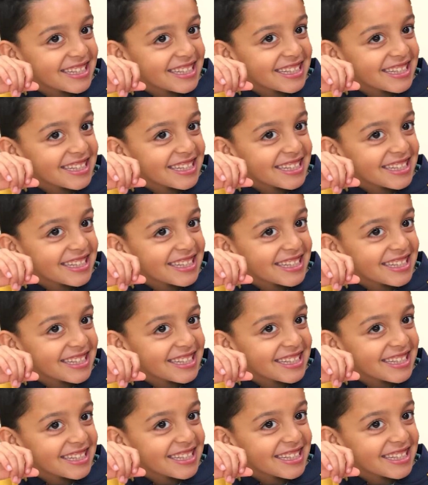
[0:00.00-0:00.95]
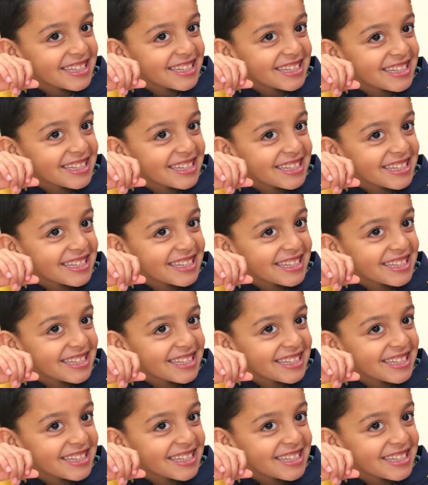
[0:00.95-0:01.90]

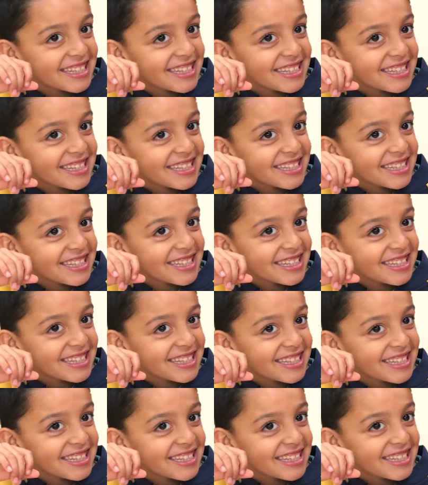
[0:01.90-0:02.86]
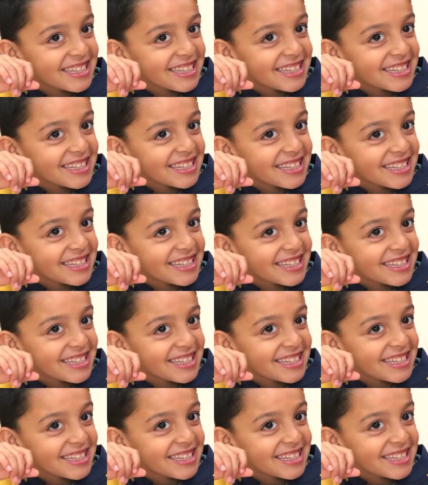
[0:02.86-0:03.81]

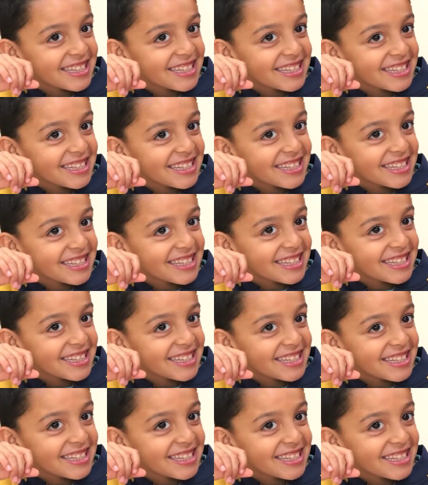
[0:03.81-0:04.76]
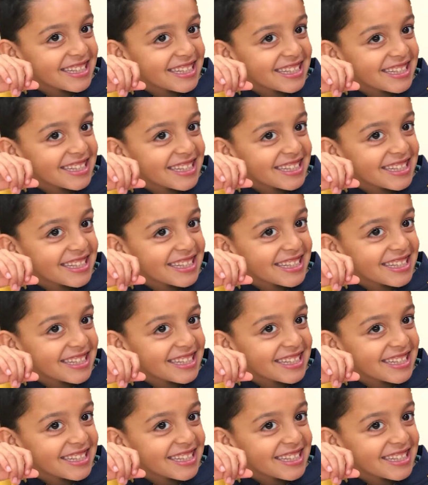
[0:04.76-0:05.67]
No words are spoken by the person on screen.